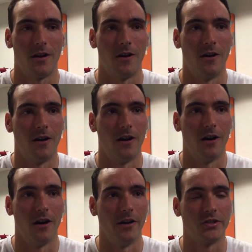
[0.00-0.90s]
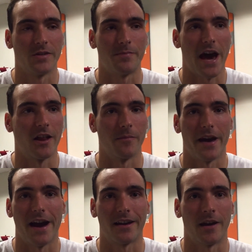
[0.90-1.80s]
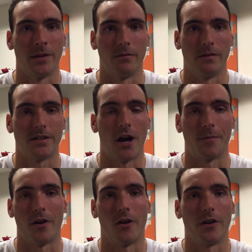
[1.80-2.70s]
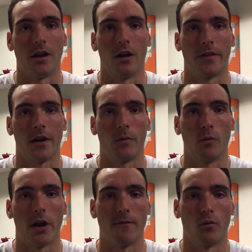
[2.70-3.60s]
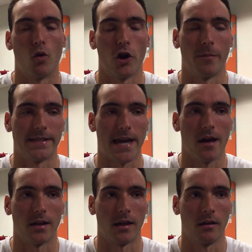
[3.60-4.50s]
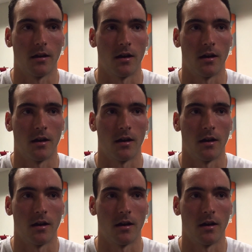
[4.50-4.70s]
It was just battling back. I mean, we talked about it all year that we want to have a warrior mentality,